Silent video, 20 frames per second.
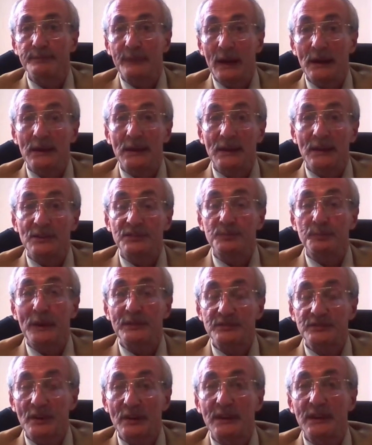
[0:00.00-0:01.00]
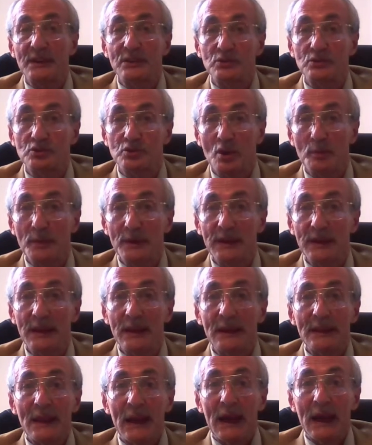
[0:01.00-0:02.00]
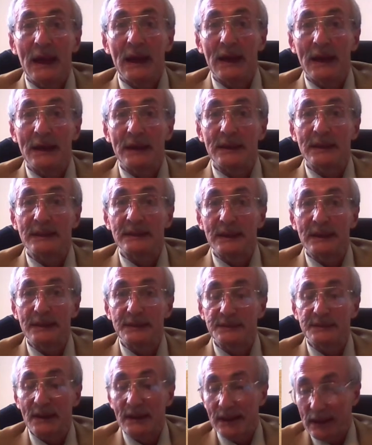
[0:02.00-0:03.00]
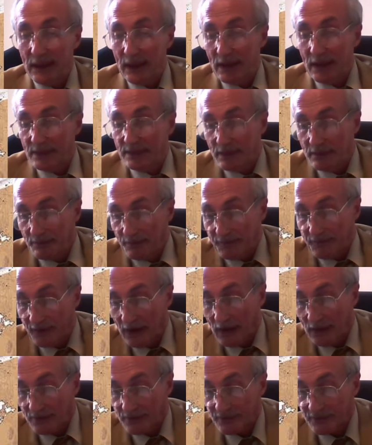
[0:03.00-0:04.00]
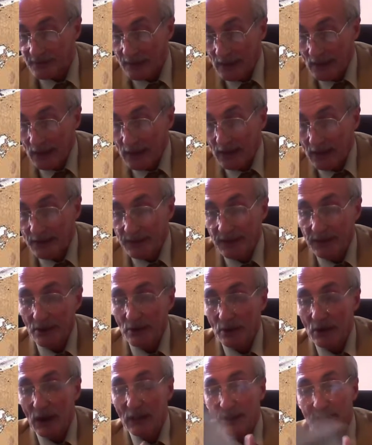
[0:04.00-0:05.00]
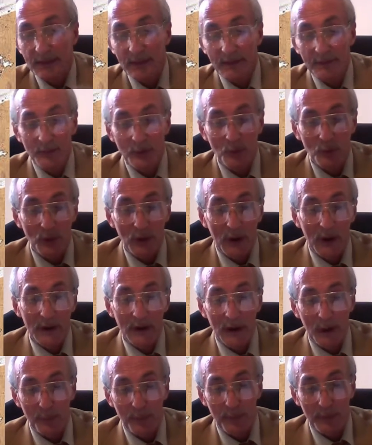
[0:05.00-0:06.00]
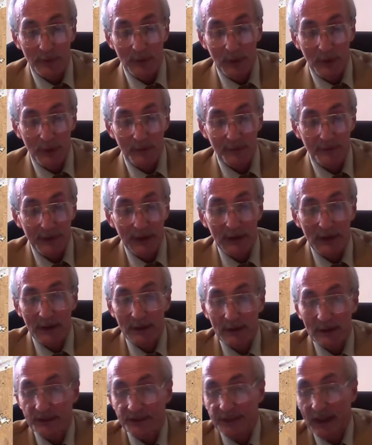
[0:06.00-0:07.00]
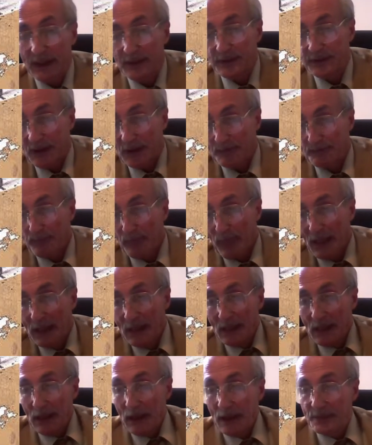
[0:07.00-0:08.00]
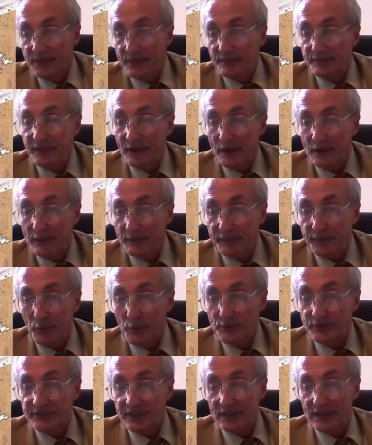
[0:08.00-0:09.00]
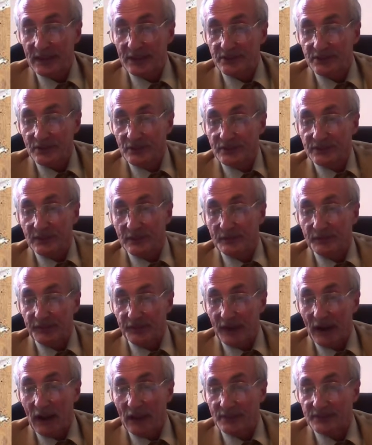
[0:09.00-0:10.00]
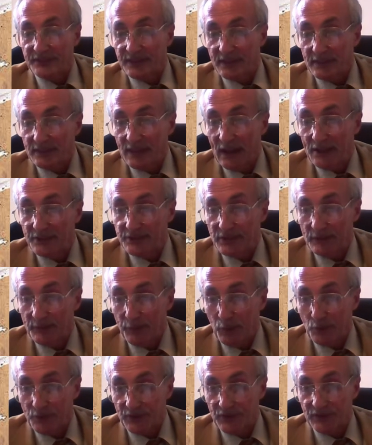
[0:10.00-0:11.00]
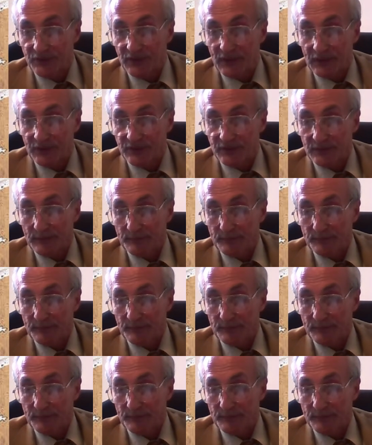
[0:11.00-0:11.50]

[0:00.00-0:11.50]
especially in Germany, in Italy, and in France. And here I'll give you a couple of data. The very first elections in France in 1946,